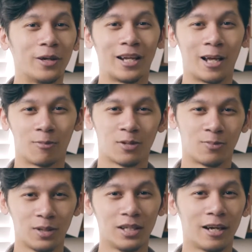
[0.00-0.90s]
it helps
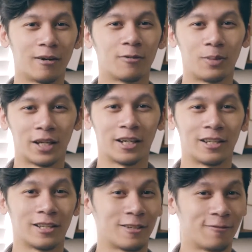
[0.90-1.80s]
me out by
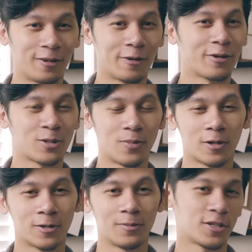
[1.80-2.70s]
getting a very
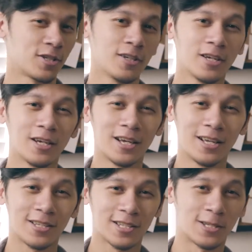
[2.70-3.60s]
small commission,
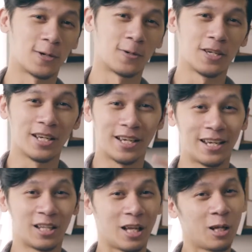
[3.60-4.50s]
so
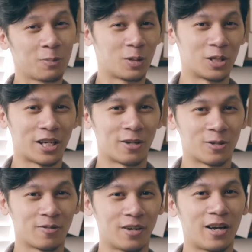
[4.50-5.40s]
it'll help the channel
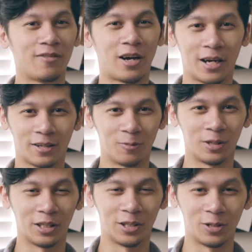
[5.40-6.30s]
survive. I'd
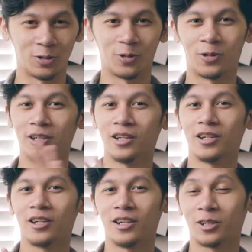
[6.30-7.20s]
really enjoy
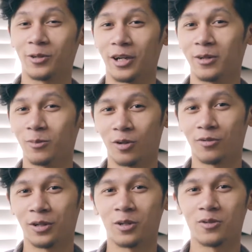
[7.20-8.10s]
creating
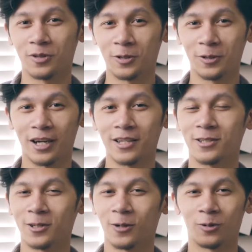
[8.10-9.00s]
more videos for you guys,
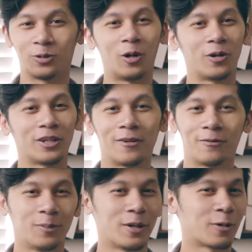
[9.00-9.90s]
so all that
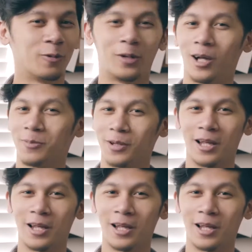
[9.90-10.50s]
feedback would help a